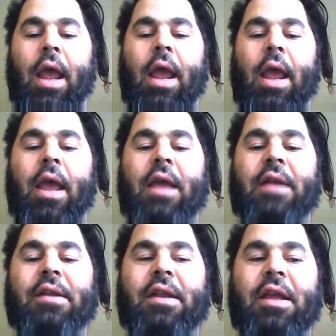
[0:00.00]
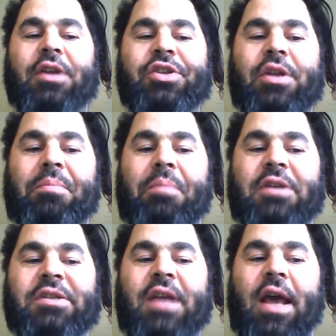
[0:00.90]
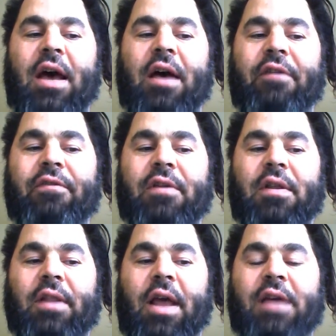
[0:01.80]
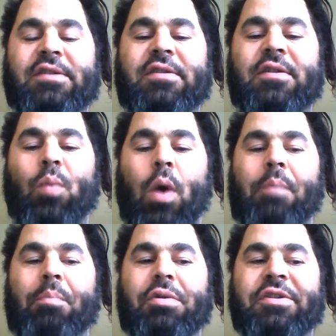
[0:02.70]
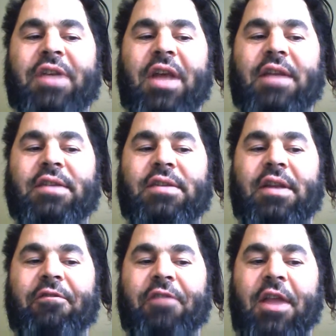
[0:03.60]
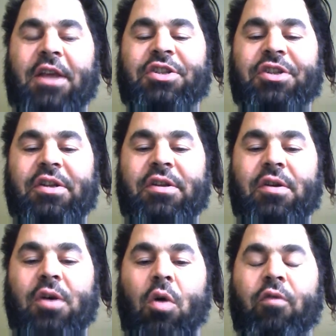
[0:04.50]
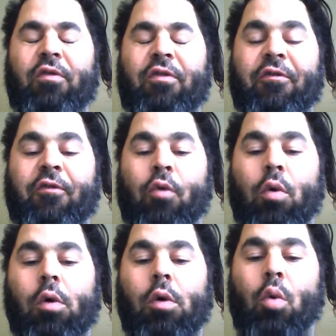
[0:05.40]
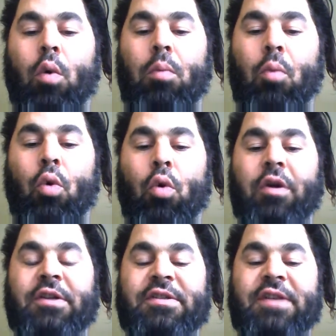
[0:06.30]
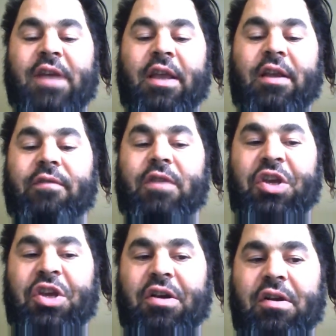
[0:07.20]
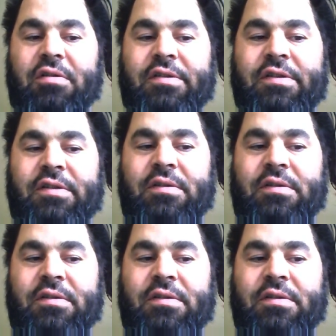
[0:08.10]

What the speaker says: and a nation must have less than 1% inflation over 4 or more consecutive years.